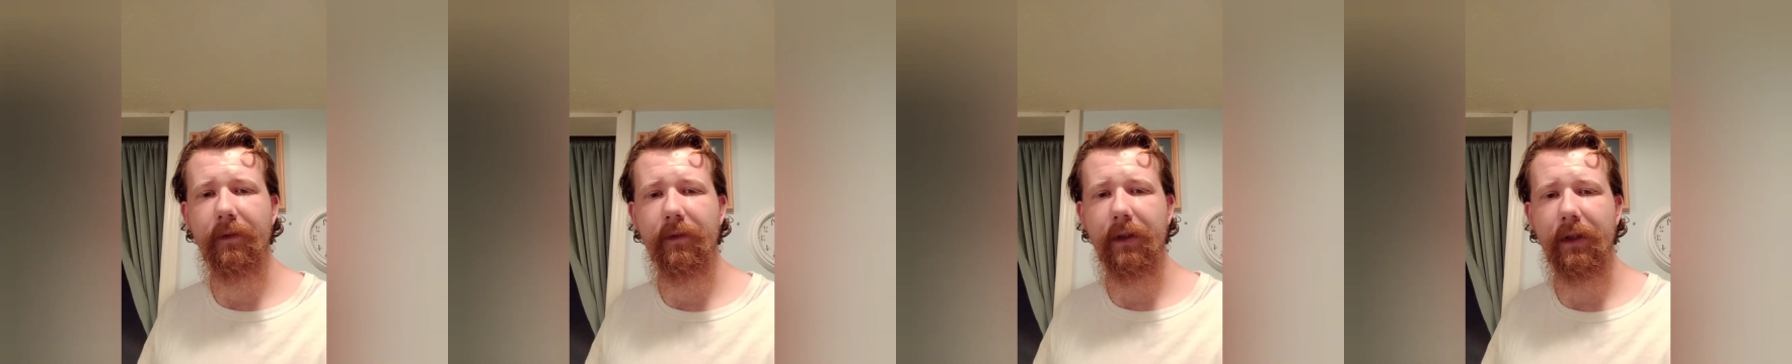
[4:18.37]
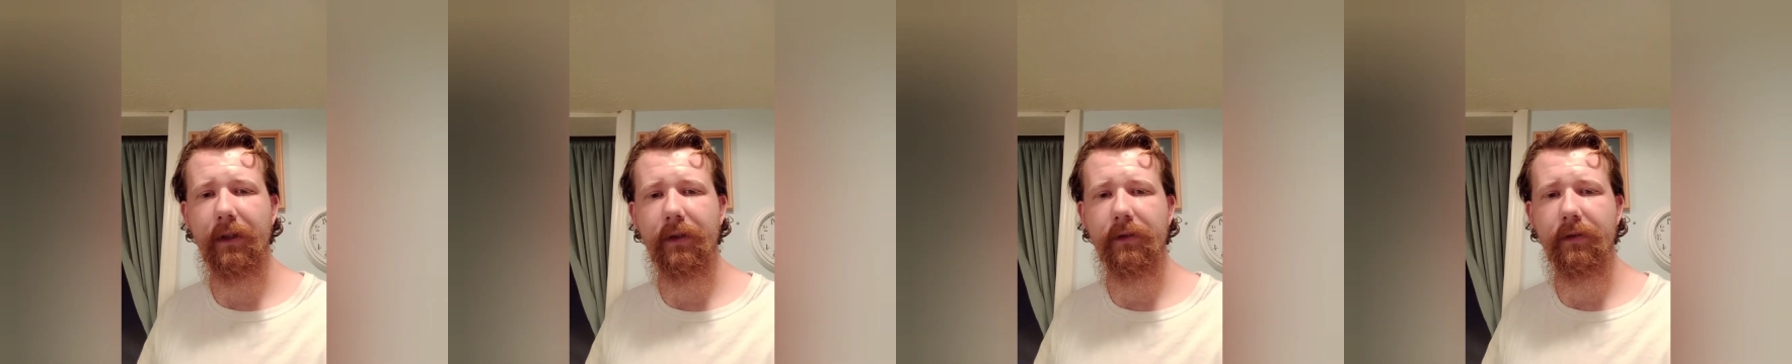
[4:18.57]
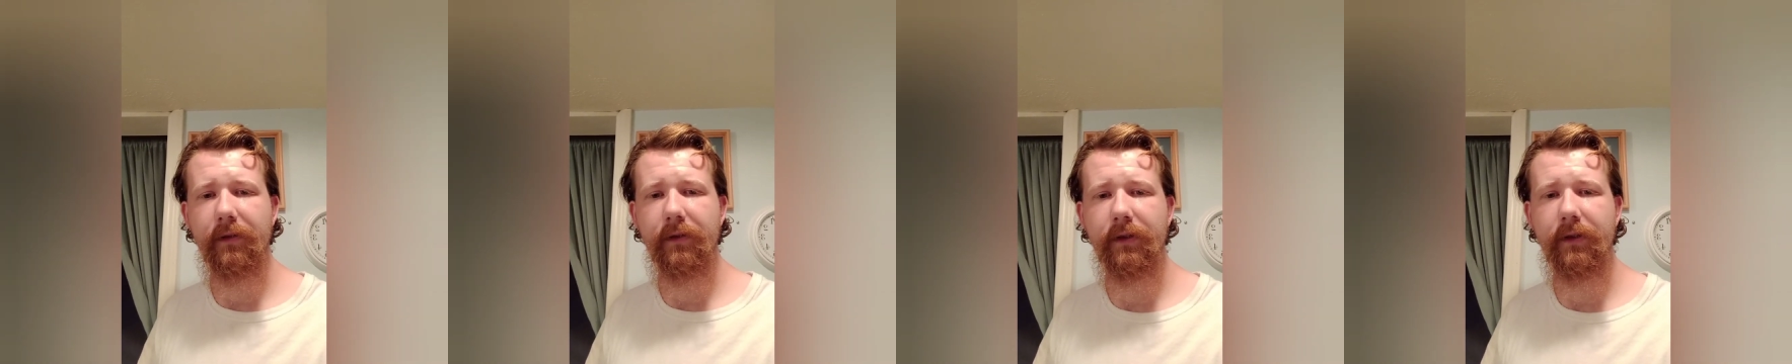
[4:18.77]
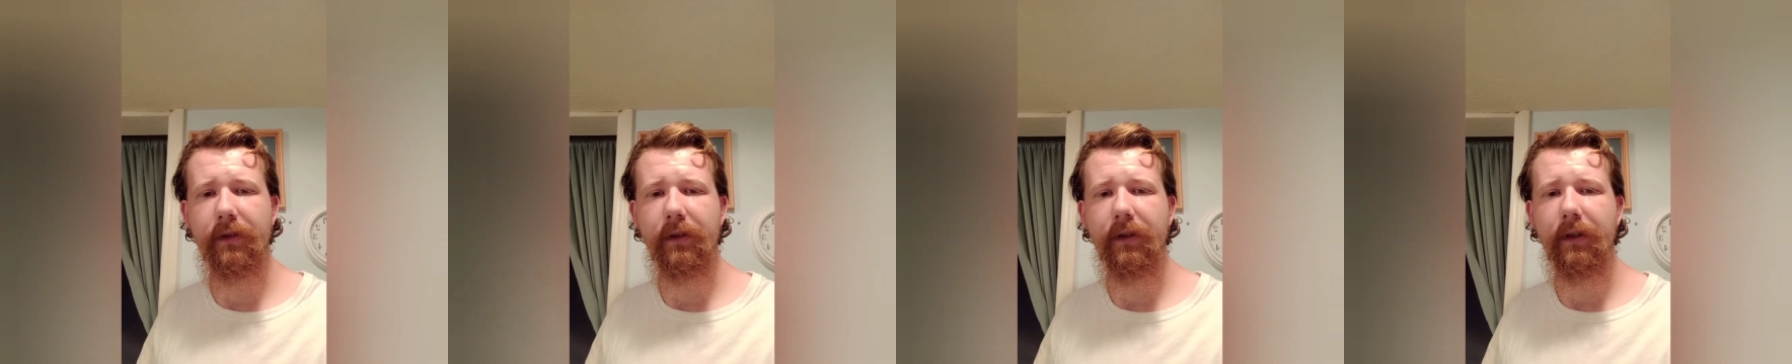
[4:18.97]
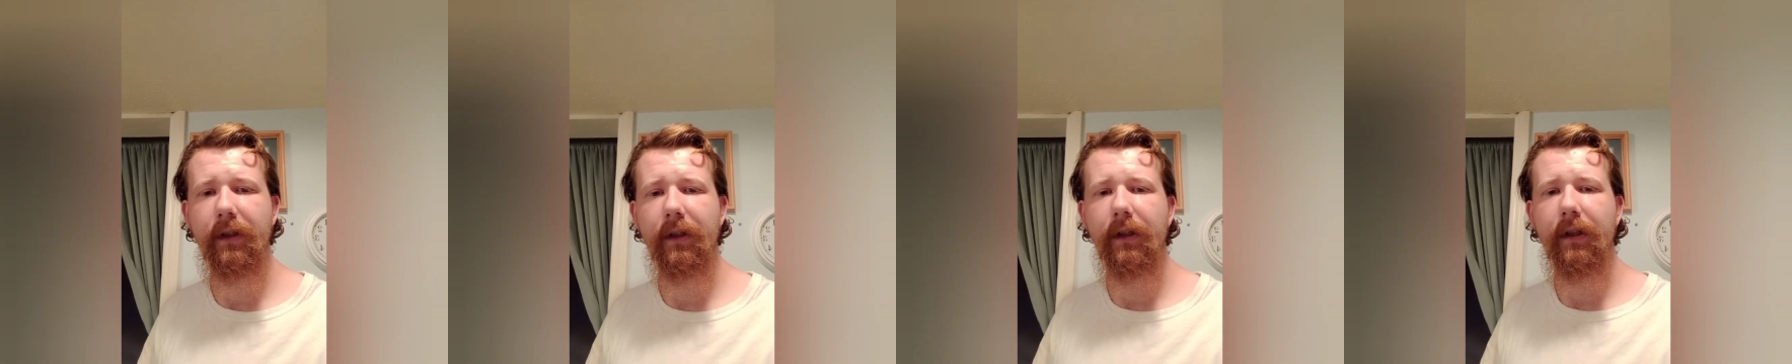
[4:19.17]
interest,
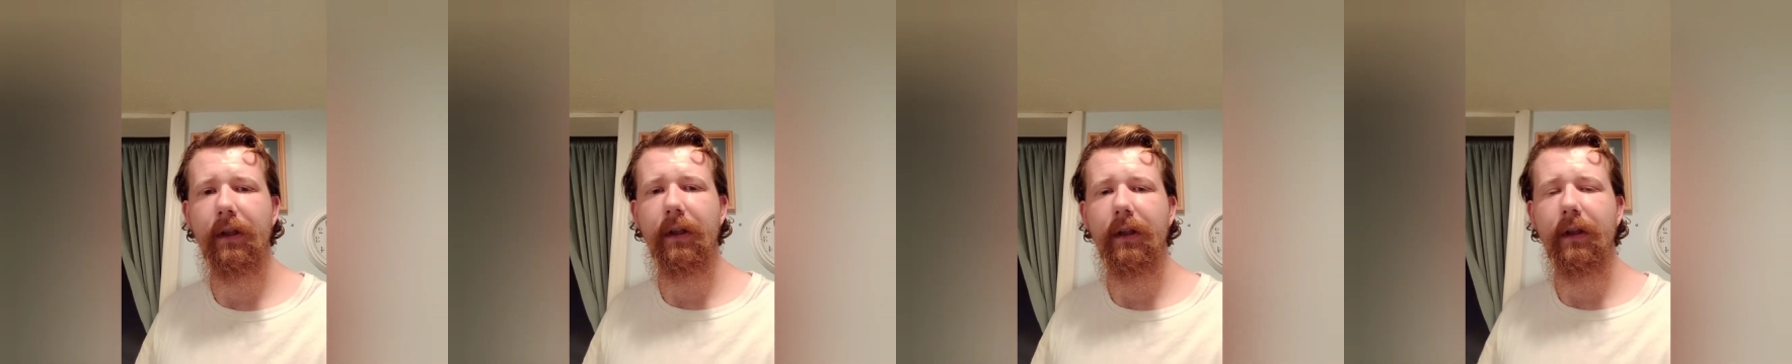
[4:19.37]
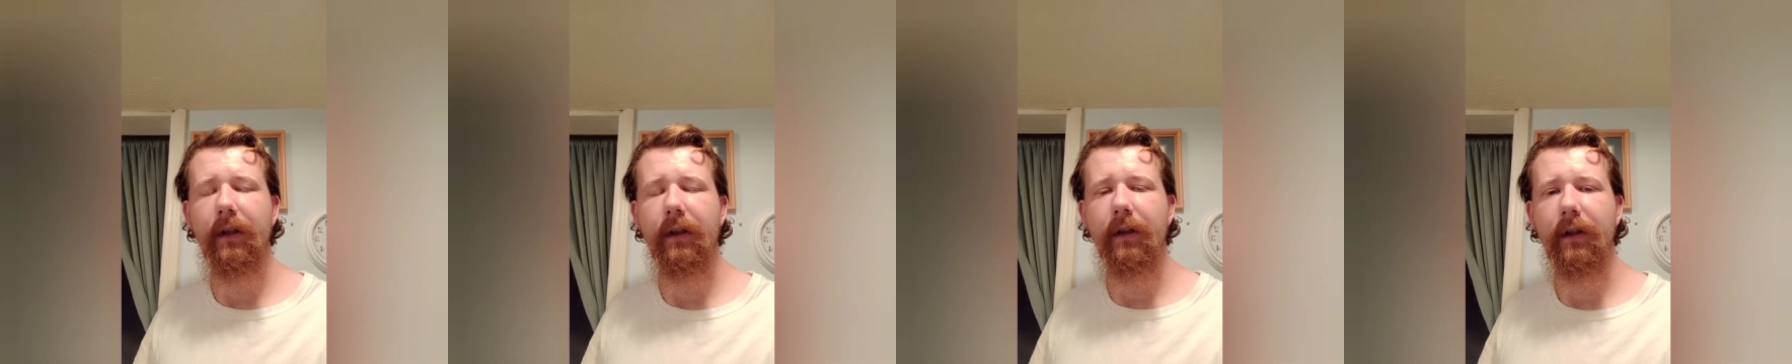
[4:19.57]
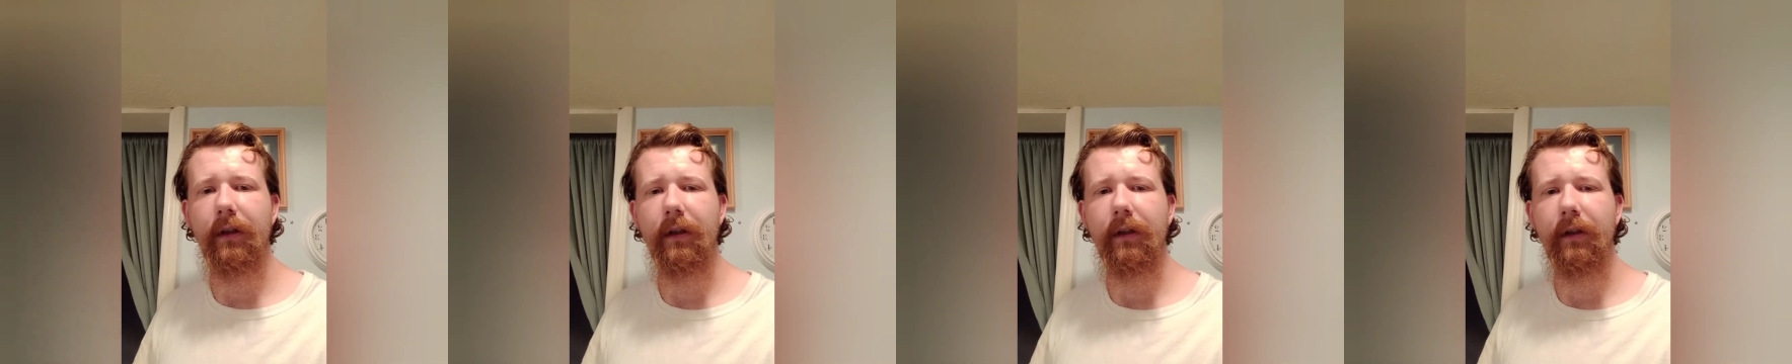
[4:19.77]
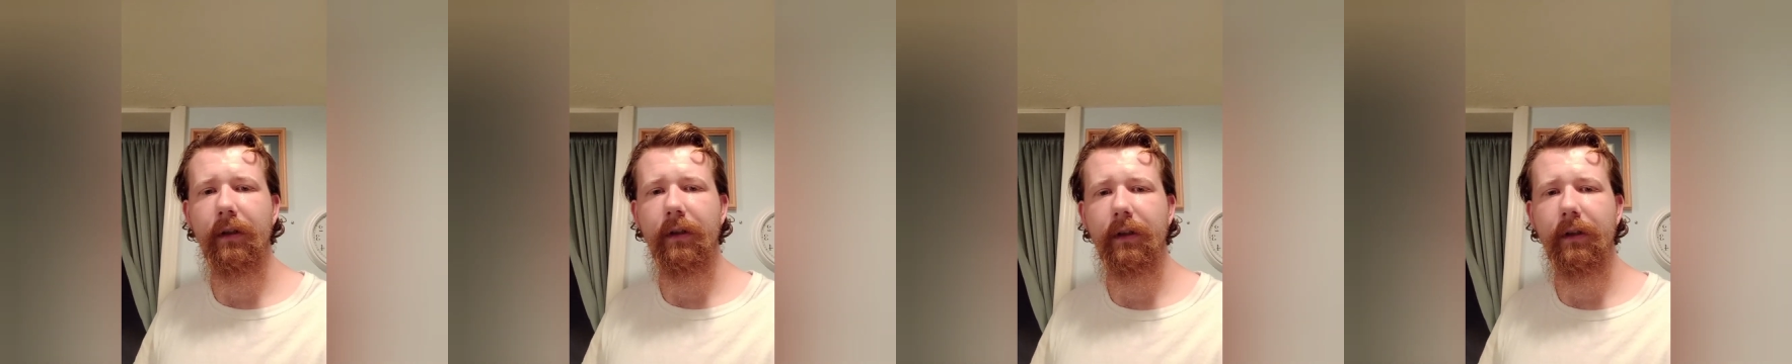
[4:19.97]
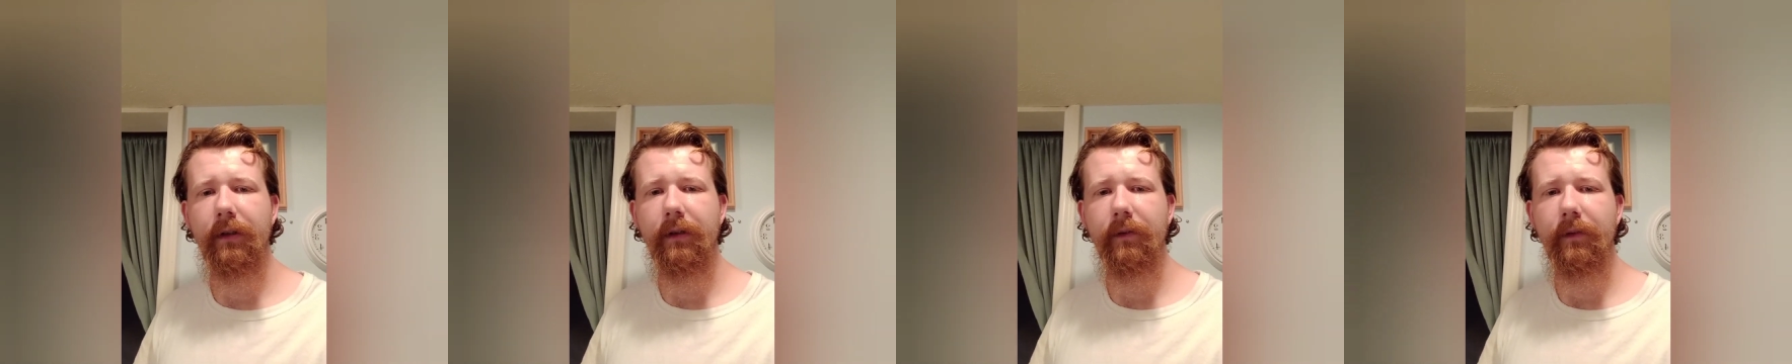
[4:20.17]

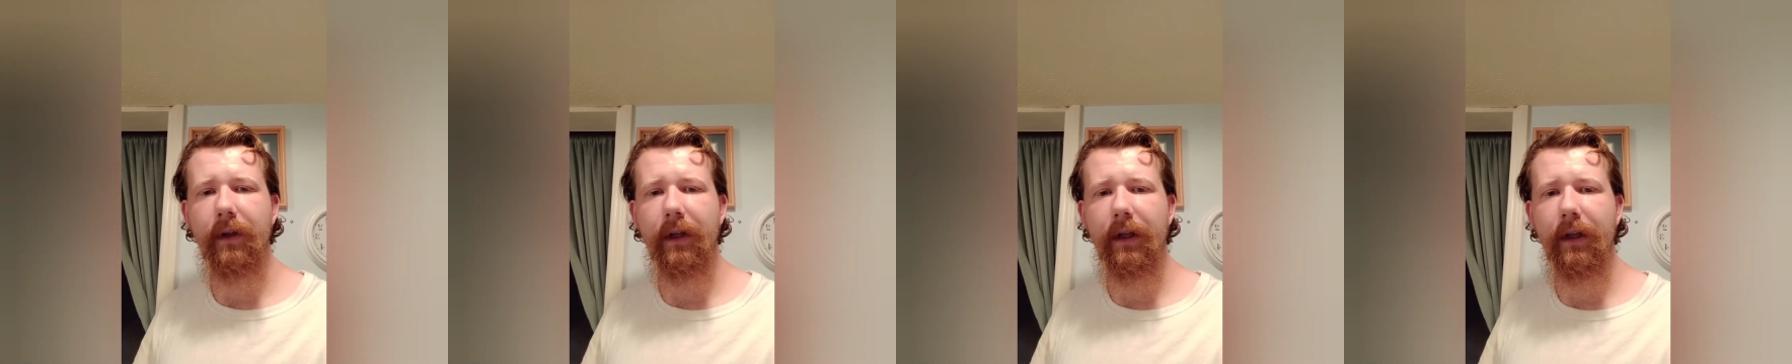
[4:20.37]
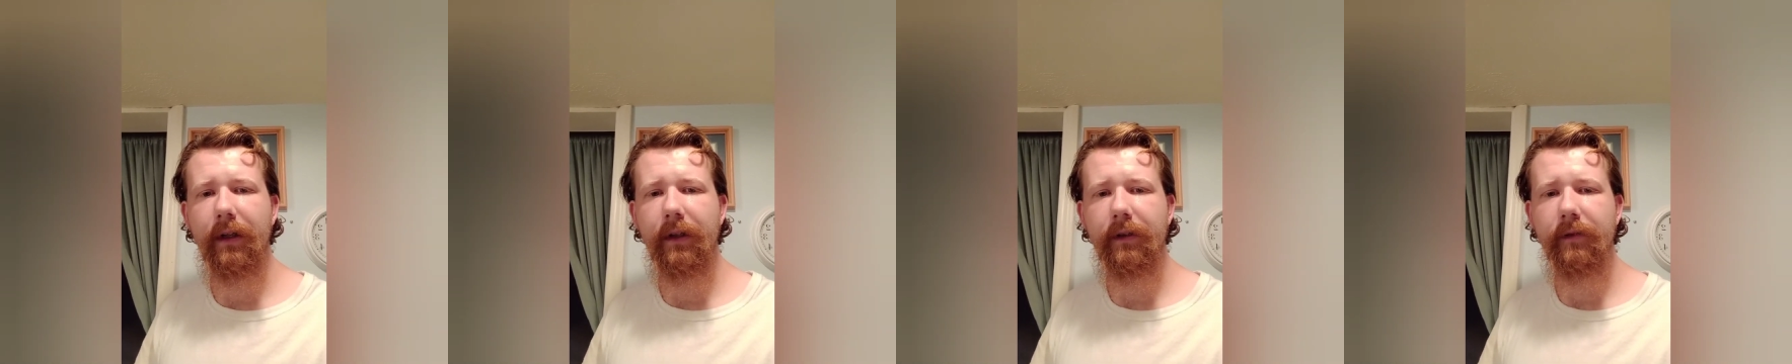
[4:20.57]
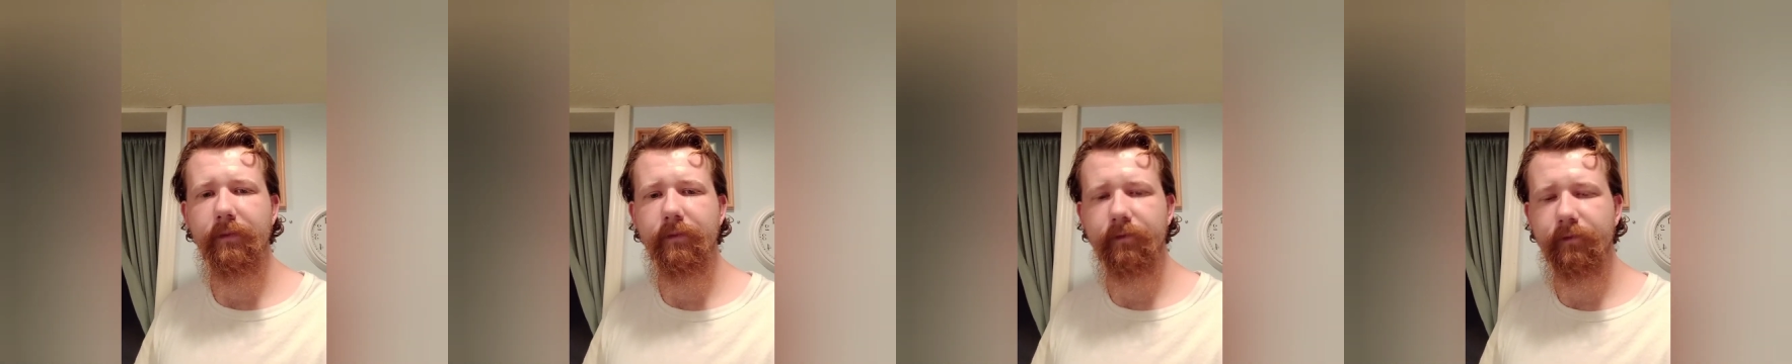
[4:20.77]
undivided,